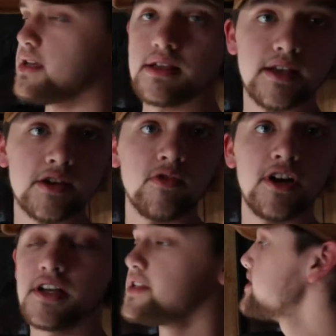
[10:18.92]

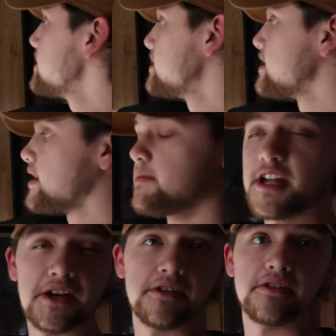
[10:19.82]
likewise,
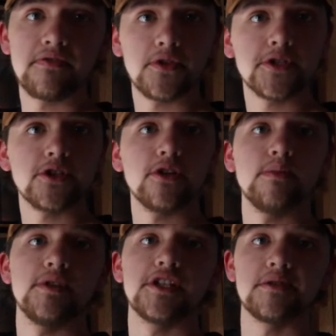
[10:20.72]
denominator of the first
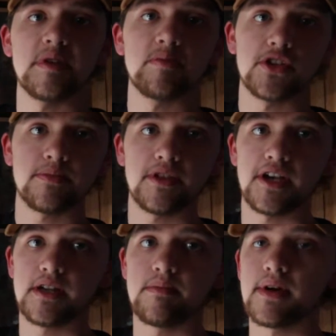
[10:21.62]
term needs to be
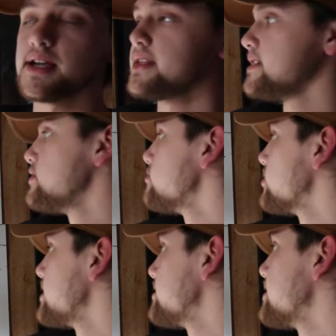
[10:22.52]
multiplied by the
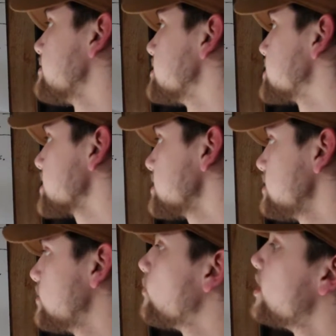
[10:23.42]
numerator of the
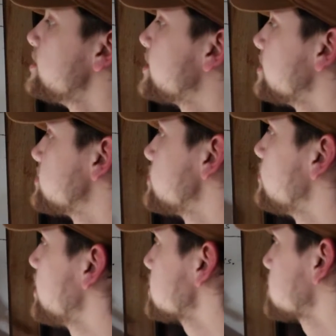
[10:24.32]
second, 1 times
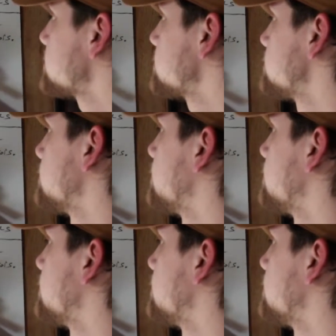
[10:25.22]
2x,